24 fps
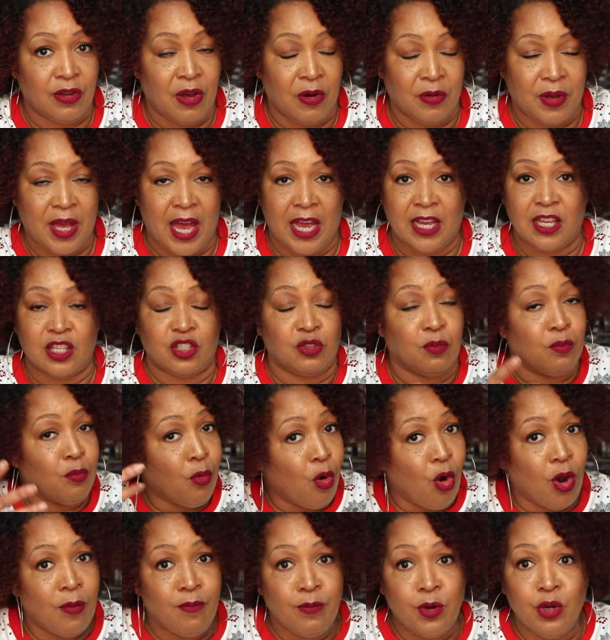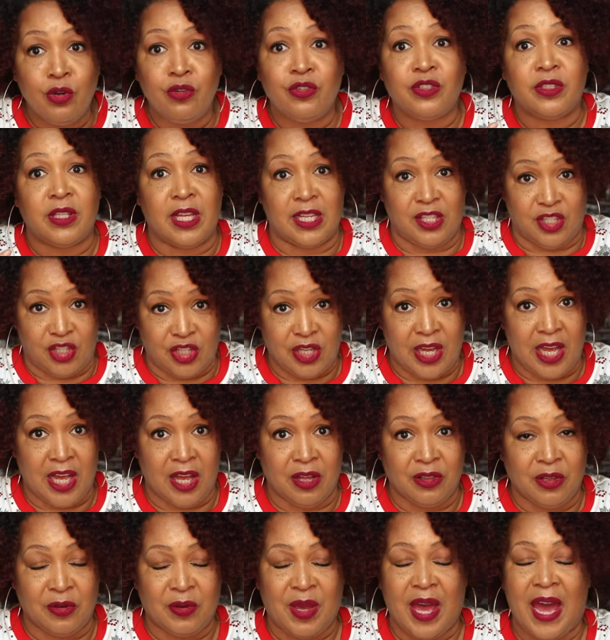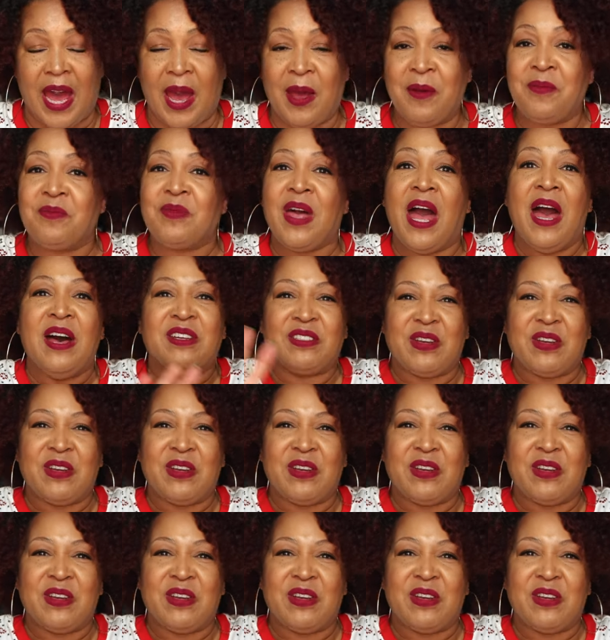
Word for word: Okay, it's more mousse than gel, okay?